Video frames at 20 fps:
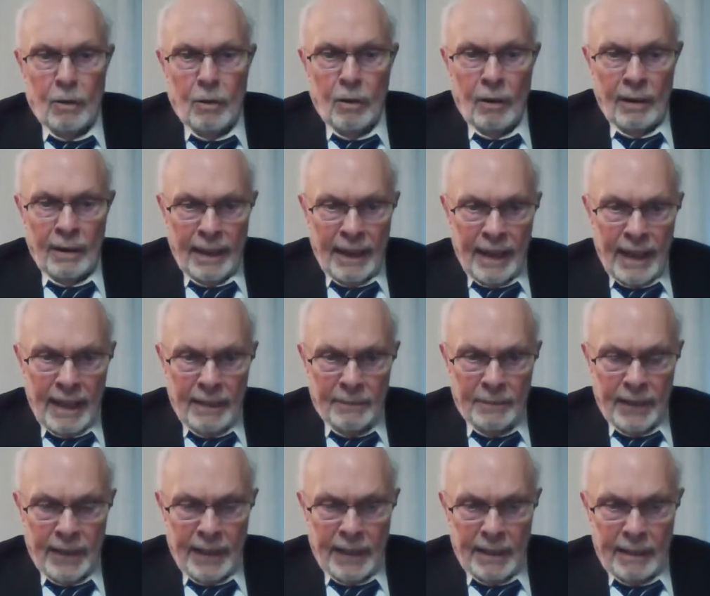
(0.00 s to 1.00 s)
or
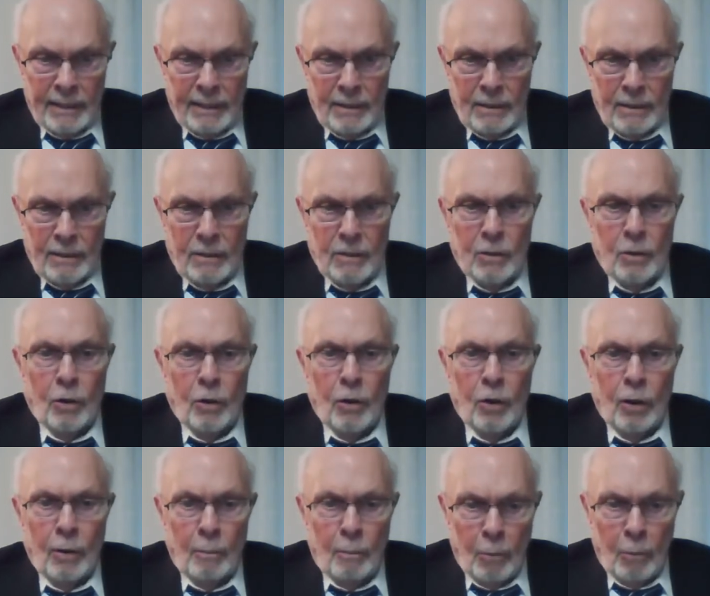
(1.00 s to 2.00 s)
laugh at
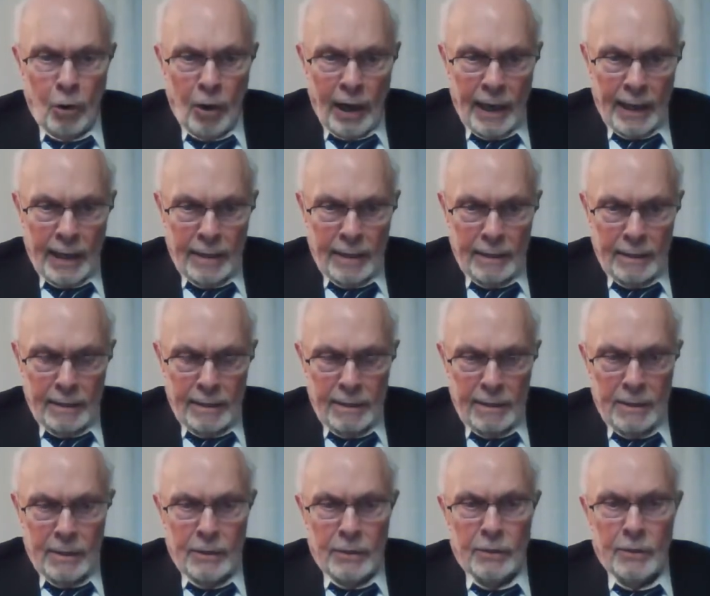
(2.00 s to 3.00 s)
or mock
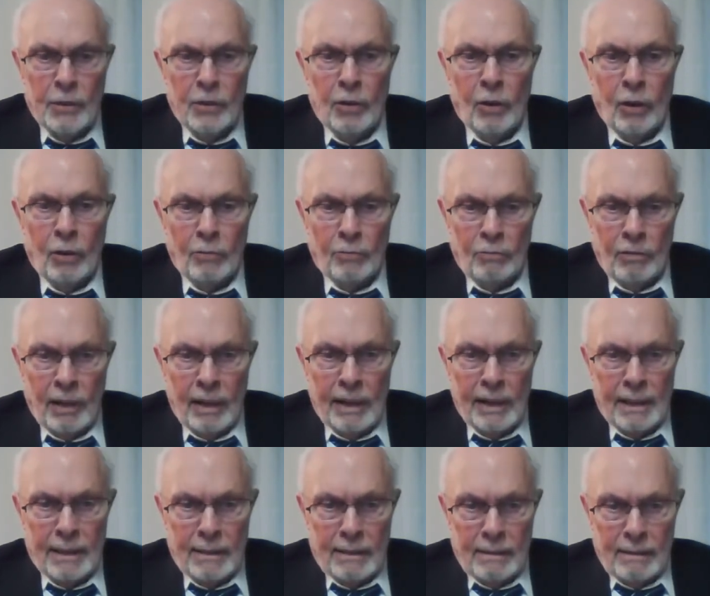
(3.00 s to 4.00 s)
the
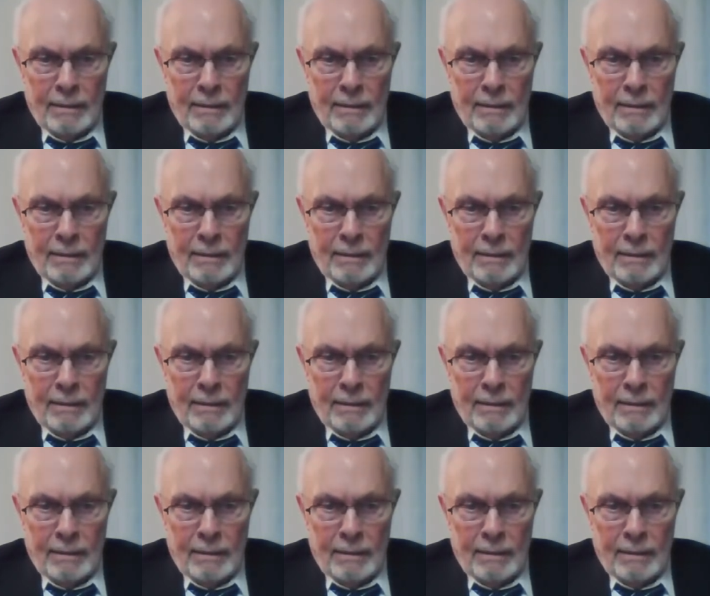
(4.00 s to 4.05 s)
alt-right,